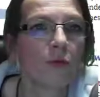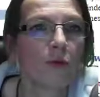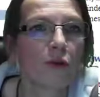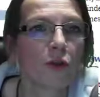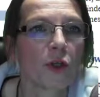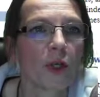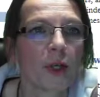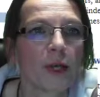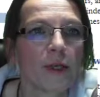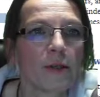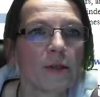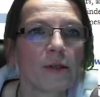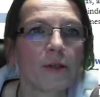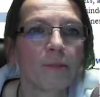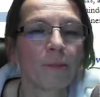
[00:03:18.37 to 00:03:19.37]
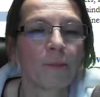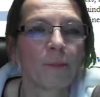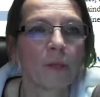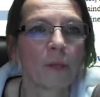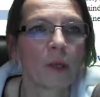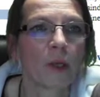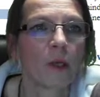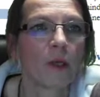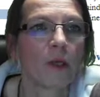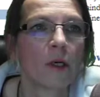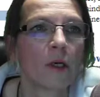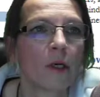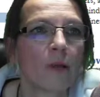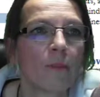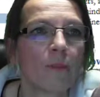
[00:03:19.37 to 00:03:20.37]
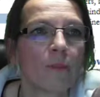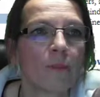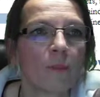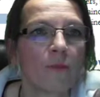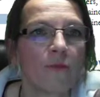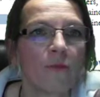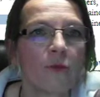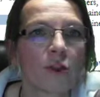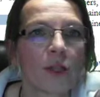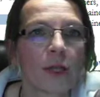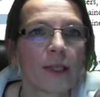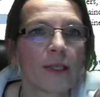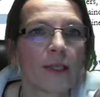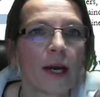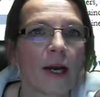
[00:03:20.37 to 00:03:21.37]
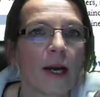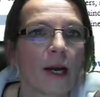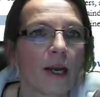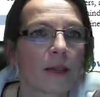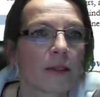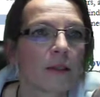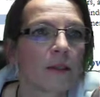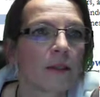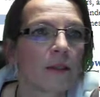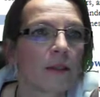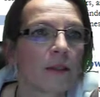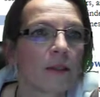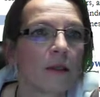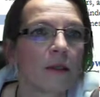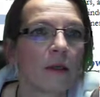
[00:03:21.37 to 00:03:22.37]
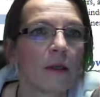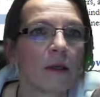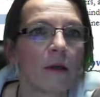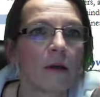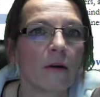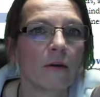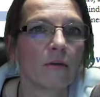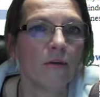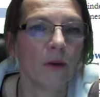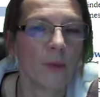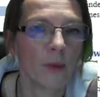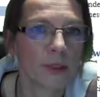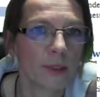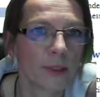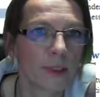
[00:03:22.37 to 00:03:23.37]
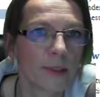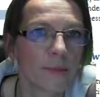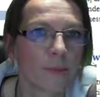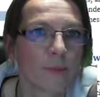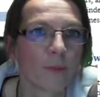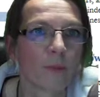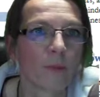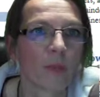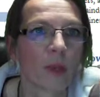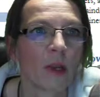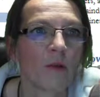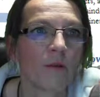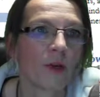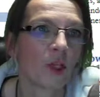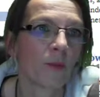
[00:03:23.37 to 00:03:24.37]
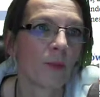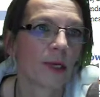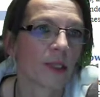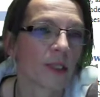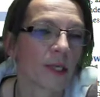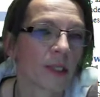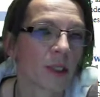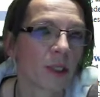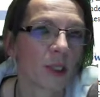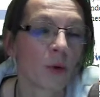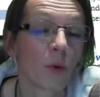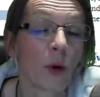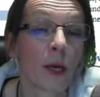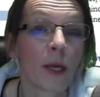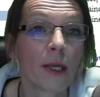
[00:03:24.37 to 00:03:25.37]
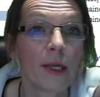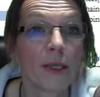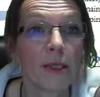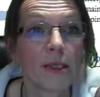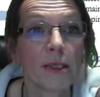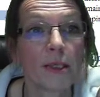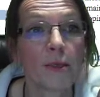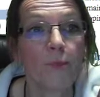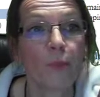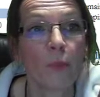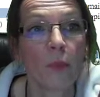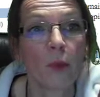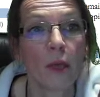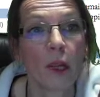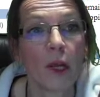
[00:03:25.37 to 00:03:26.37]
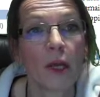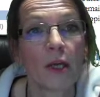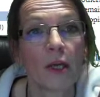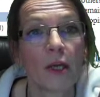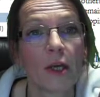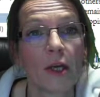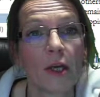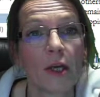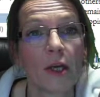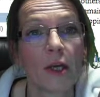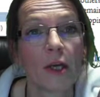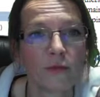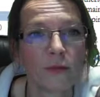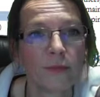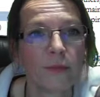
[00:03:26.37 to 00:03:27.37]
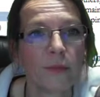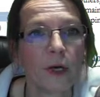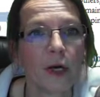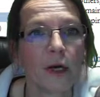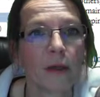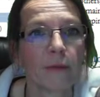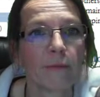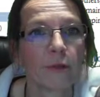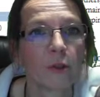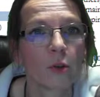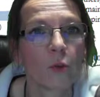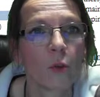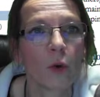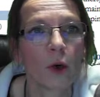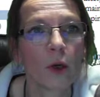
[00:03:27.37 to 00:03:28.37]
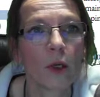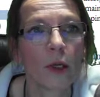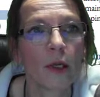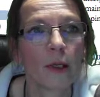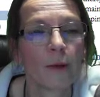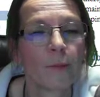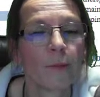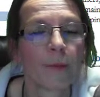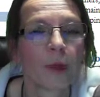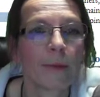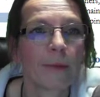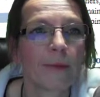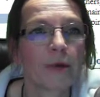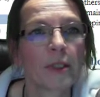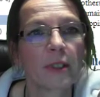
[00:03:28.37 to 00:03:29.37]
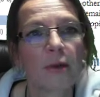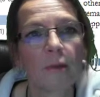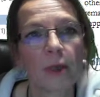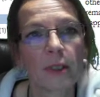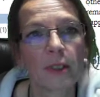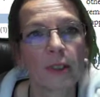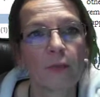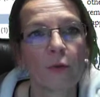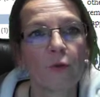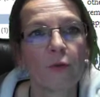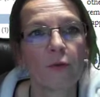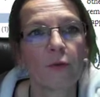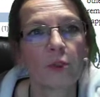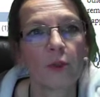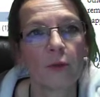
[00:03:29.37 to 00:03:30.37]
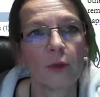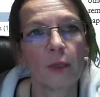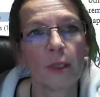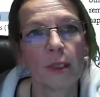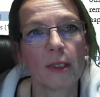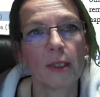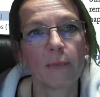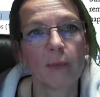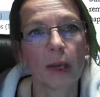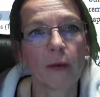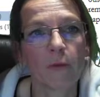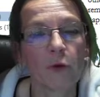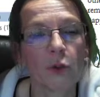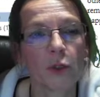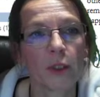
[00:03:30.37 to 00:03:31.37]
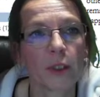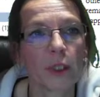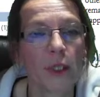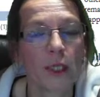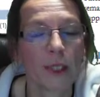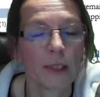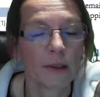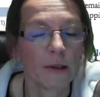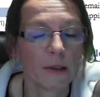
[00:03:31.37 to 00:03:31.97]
to version 8, version 8 has ribbons, which makes it actually quite easy and intuitive to work. And we will see once I move over to the Mac version,